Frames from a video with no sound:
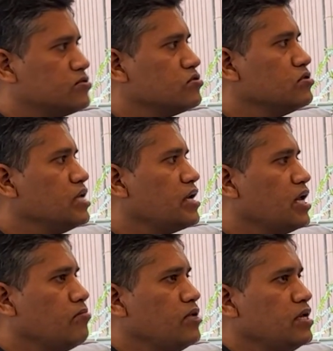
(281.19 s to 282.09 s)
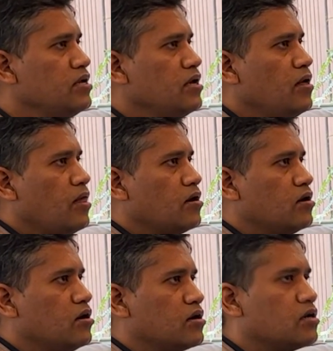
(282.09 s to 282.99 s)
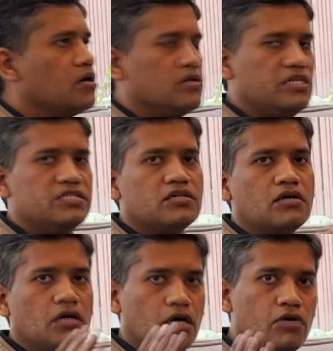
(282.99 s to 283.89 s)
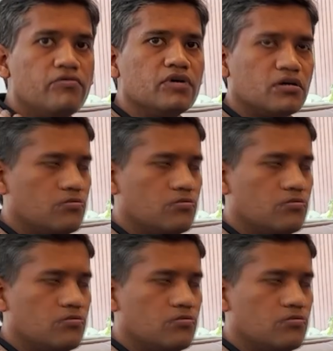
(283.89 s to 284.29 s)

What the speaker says: So they can be these curved